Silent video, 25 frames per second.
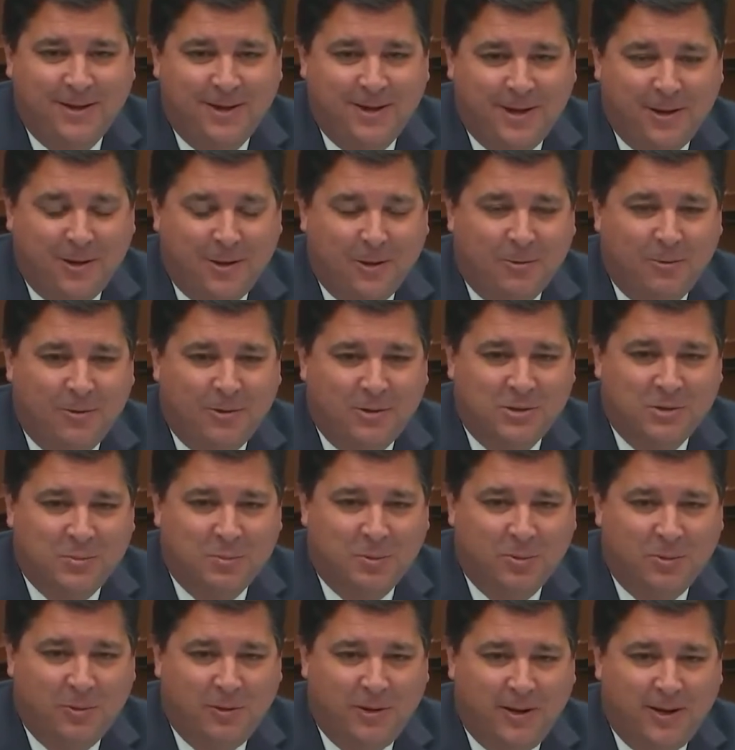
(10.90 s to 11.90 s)
And I always
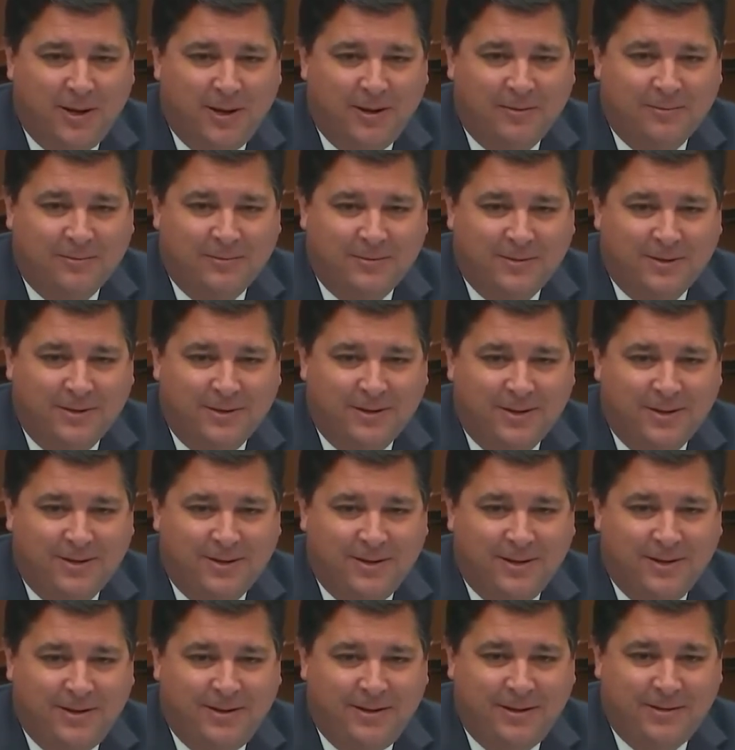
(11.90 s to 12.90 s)
point out
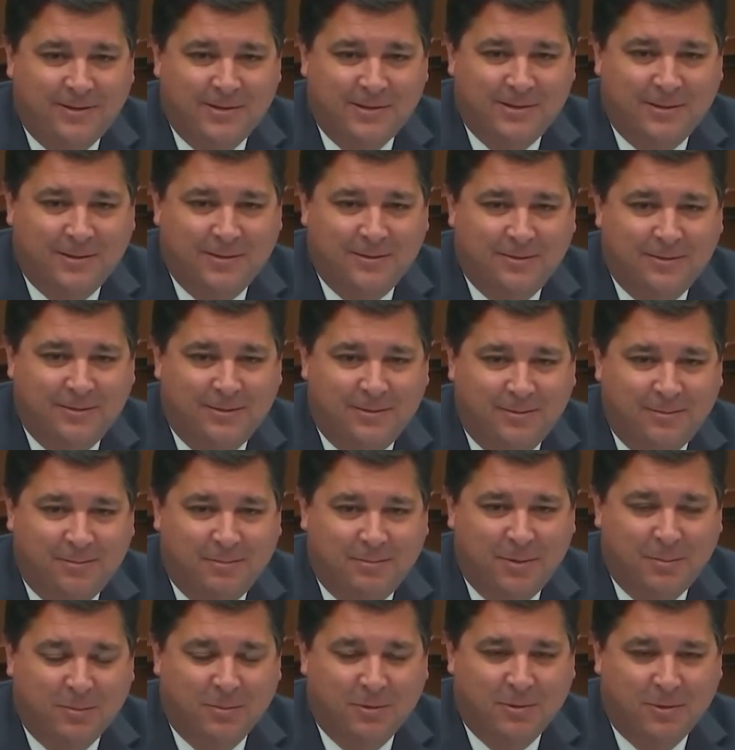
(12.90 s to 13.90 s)
that as a
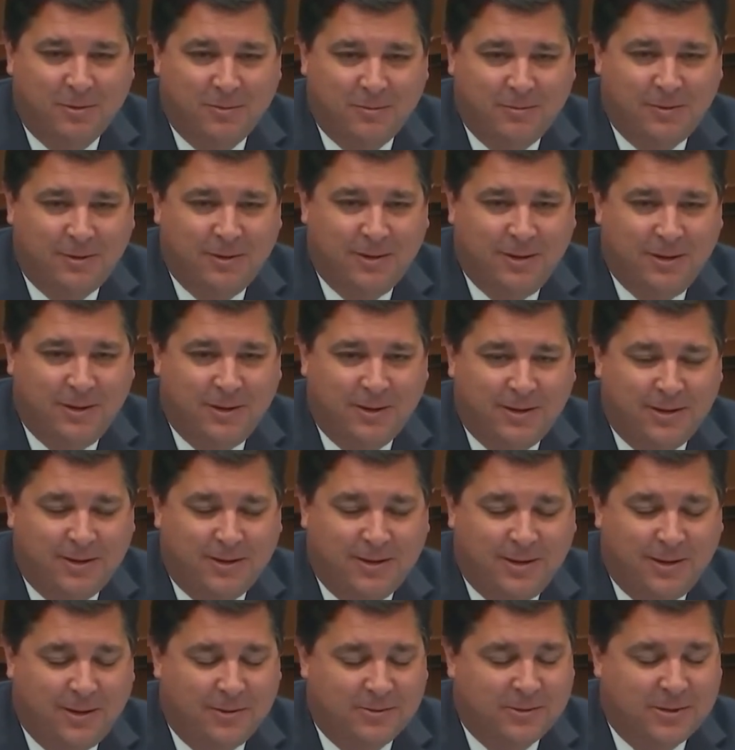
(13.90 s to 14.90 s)
member on the
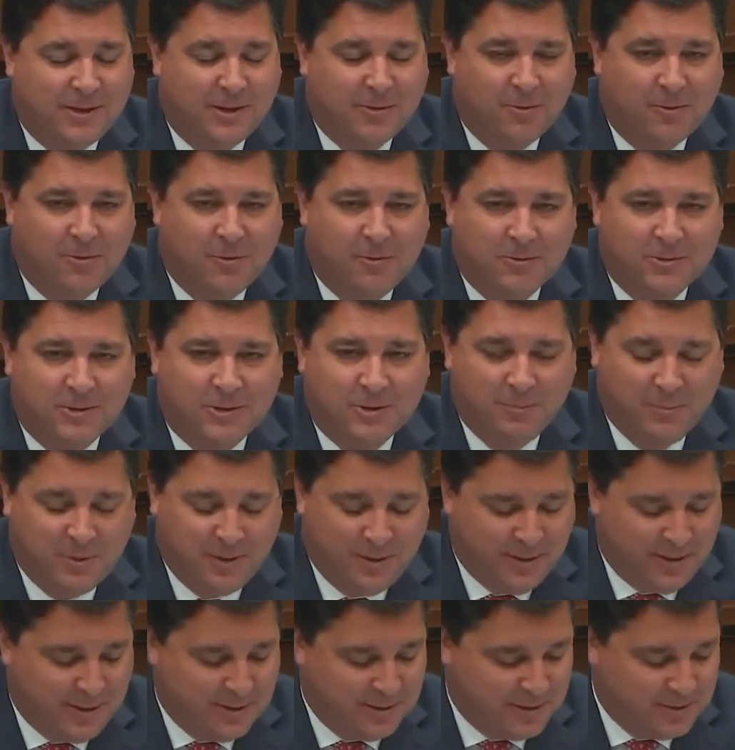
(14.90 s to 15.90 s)
House Agriculture
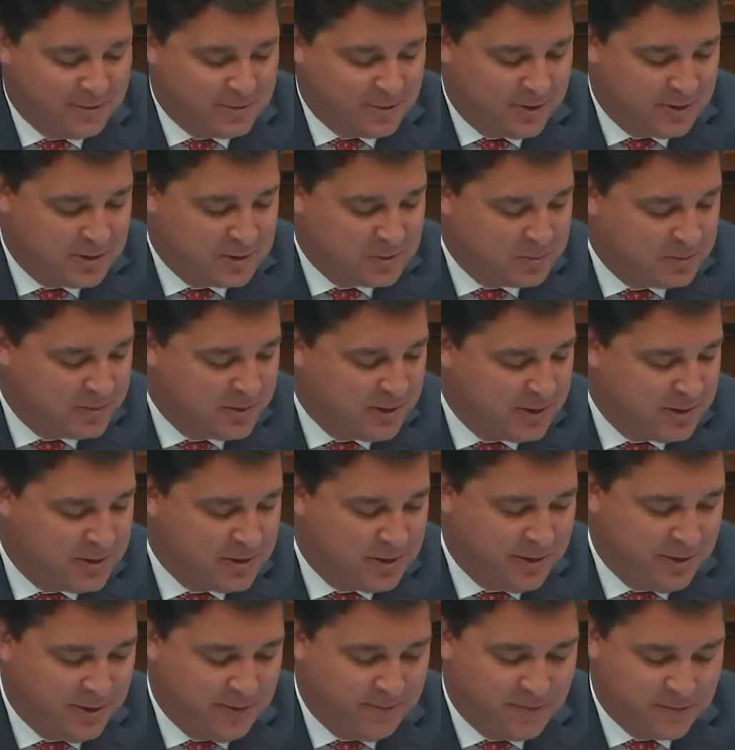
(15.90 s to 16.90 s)
Committee and the
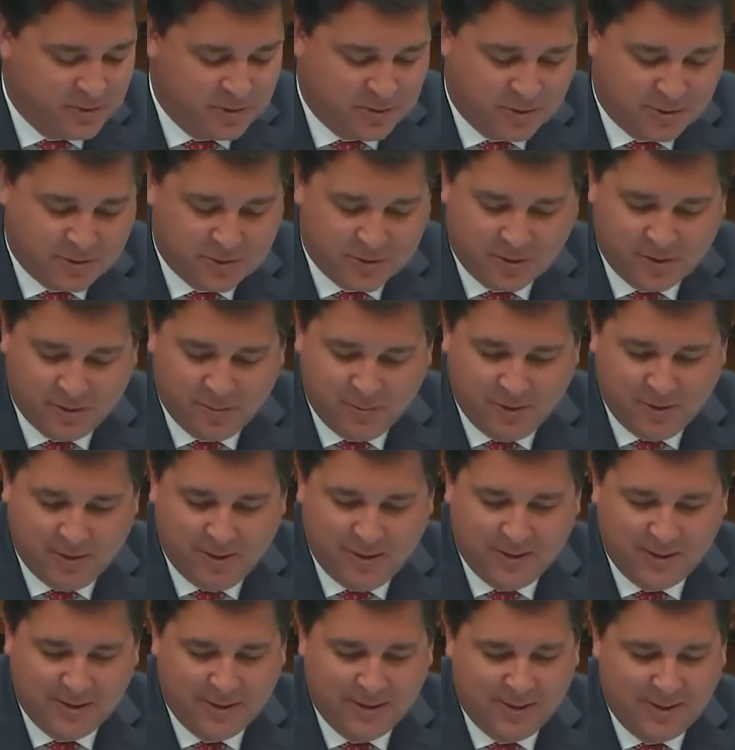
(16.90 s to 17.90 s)
Transportation and Infrastructure
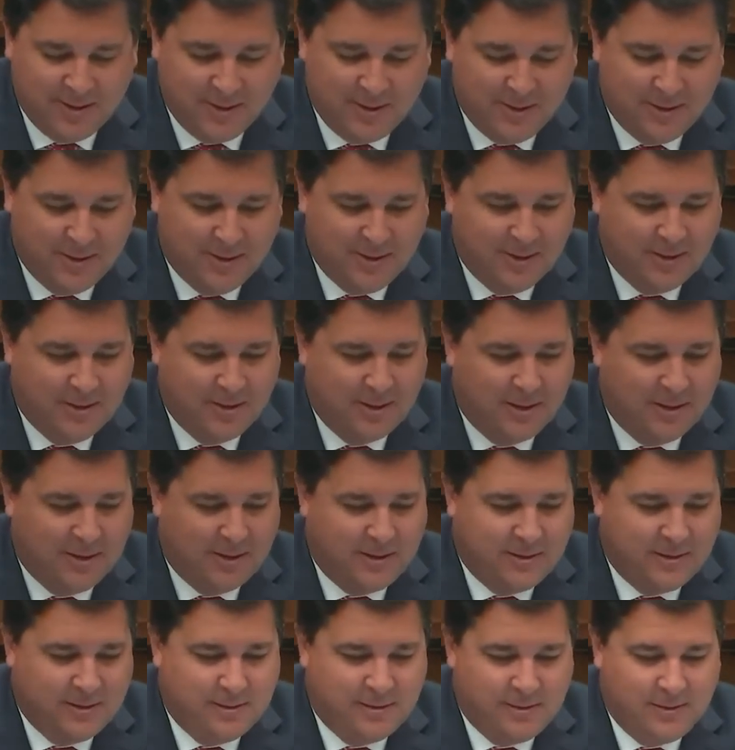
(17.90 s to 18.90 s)
Committee,
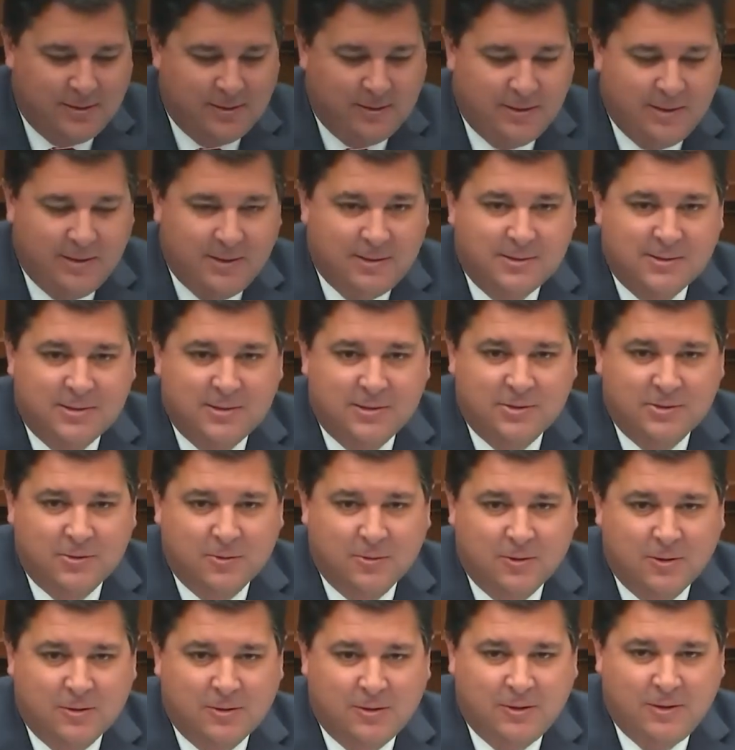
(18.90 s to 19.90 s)
these
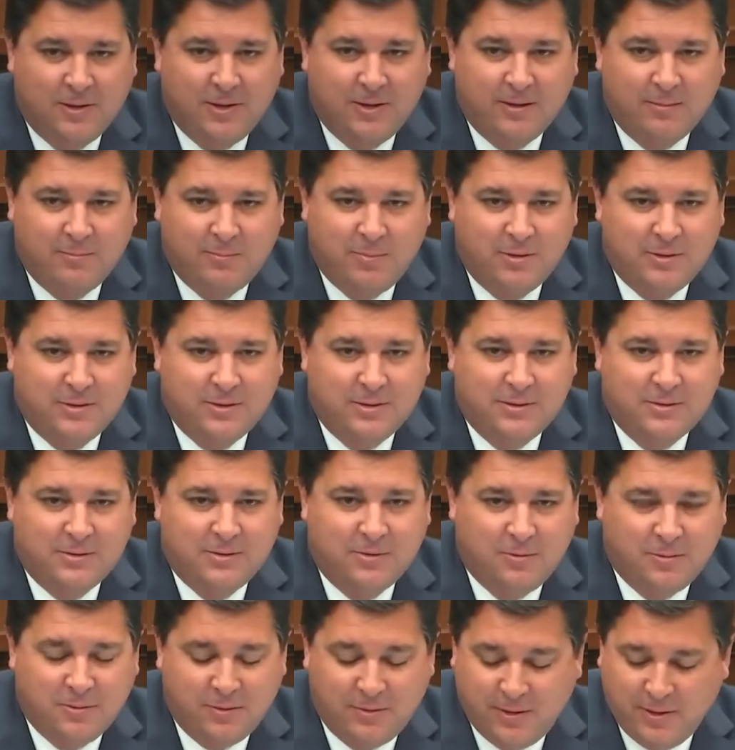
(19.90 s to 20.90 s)
historically have been
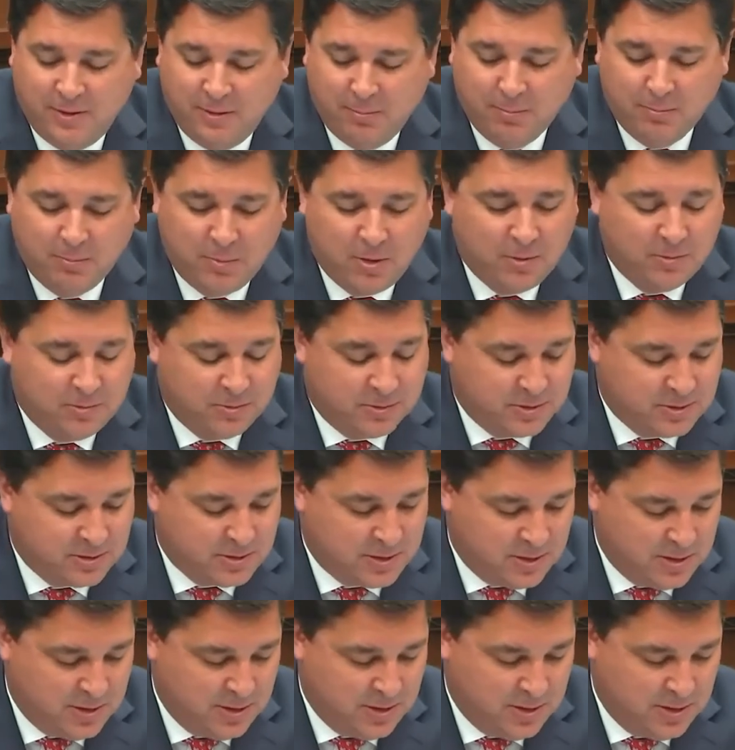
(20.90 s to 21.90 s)
two of the
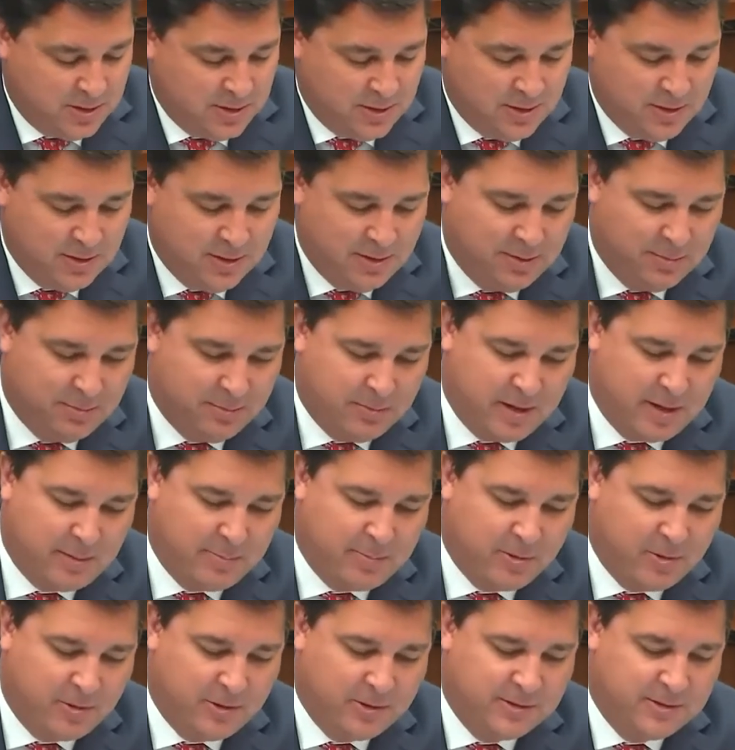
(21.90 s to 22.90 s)
most
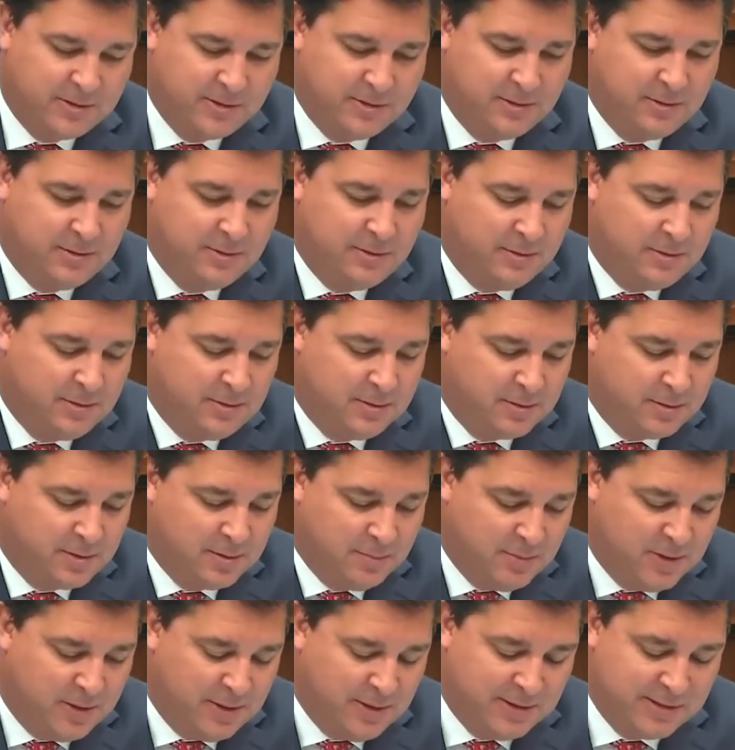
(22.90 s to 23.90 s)
bipartisan
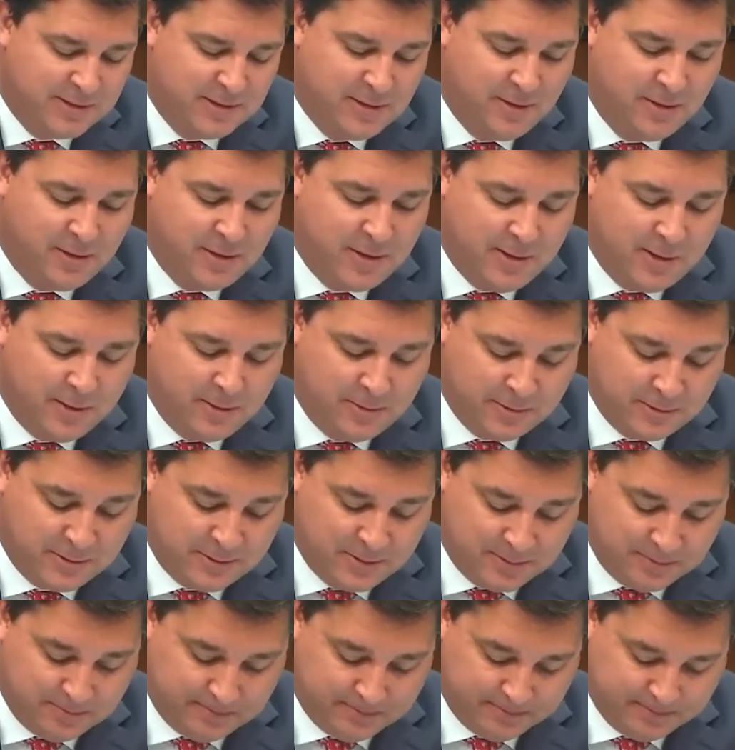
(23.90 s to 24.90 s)
committees in
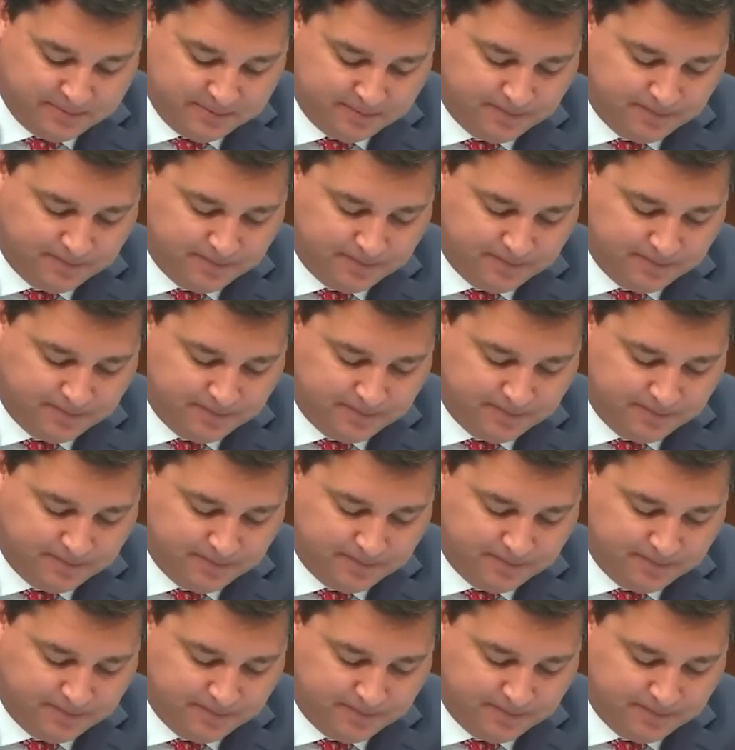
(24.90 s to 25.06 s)
Congress.